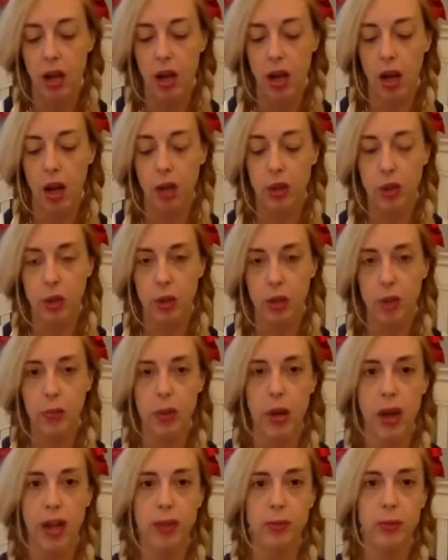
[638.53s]
so keep
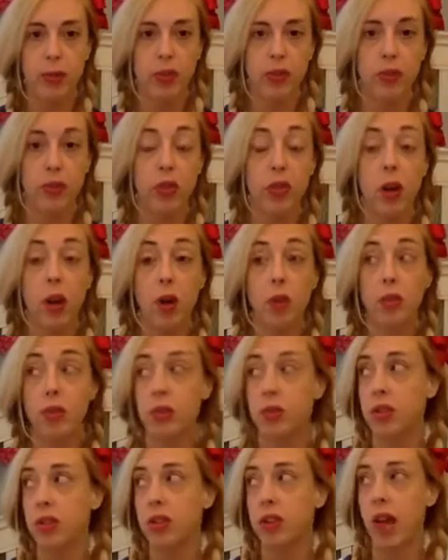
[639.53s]
your eyes peeled for those.
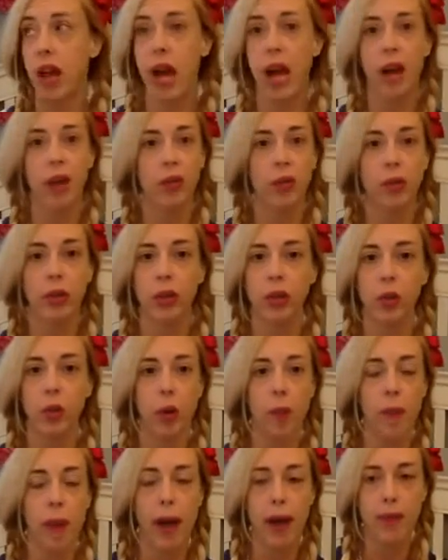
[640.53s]
There's a lot of really
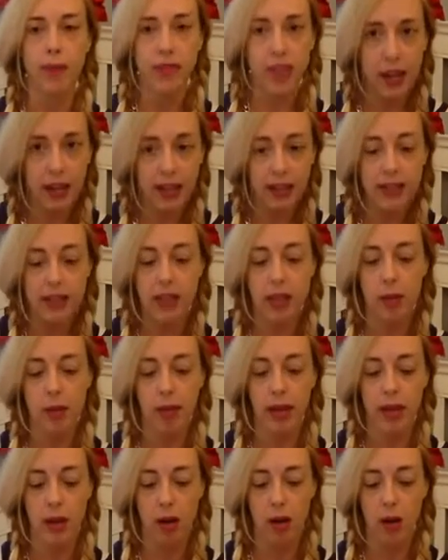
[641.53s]
cool pop sockets
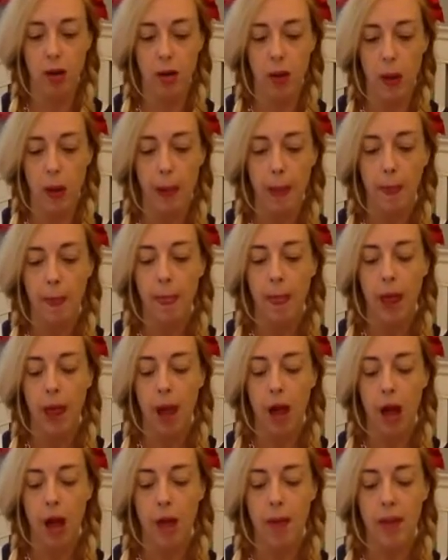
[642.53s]
coming out.
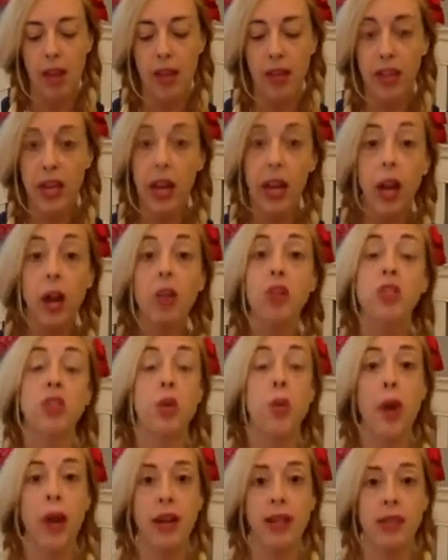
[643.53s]
And then I
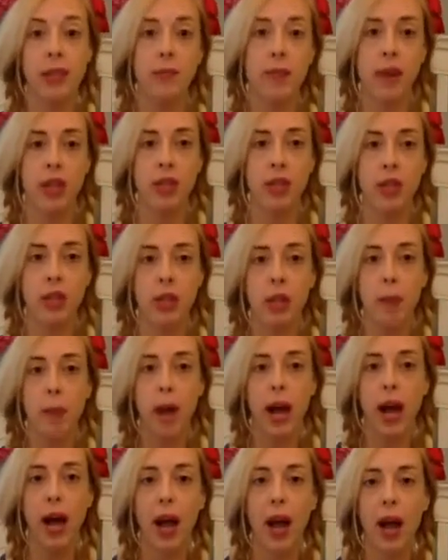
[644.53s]
also wanted to mention the
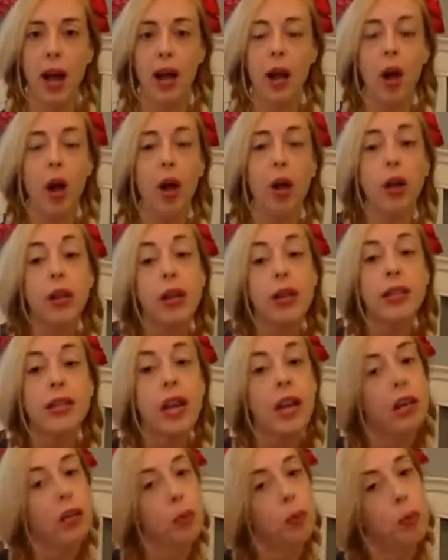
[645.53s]
Pod
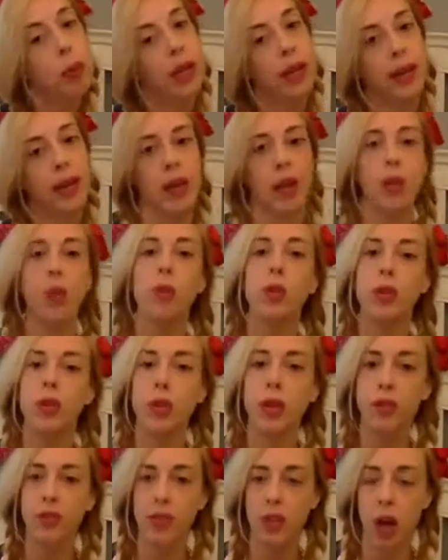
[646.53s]
Architect Plan,
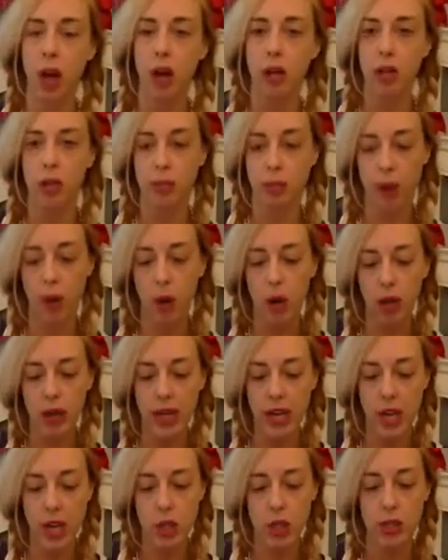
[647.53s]
which I've talked about
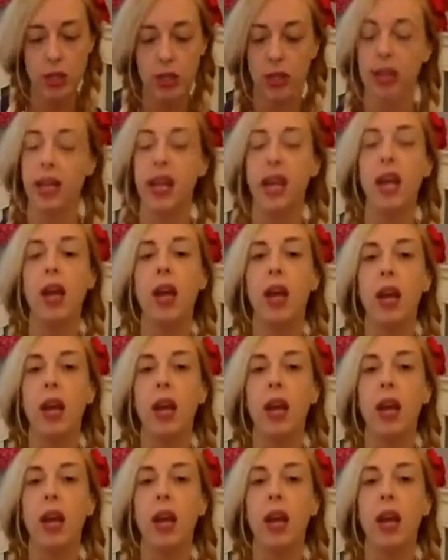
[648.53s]
occasionally,